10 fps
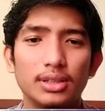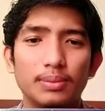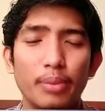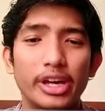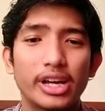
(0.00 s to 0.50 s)

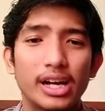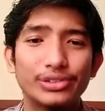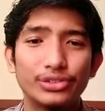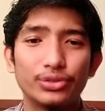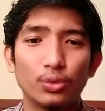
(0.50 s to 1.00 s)
make
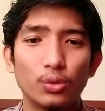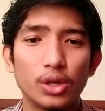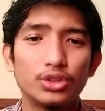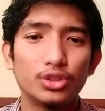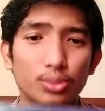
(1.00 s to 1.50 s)
us
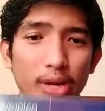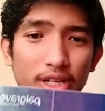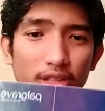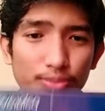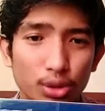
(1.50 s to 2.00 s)
want to buy
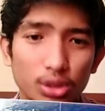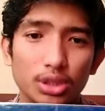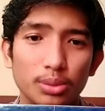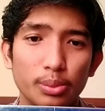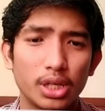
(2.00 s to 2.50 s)
this book
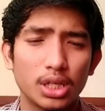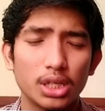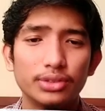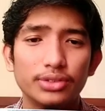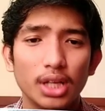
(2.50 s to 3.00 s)

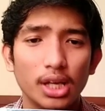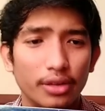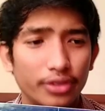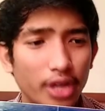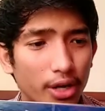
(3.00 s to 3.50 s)
because
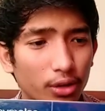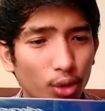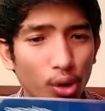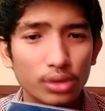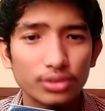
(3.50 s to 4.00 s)
their
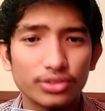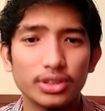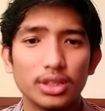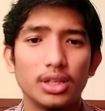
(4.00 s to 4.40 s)
thoughts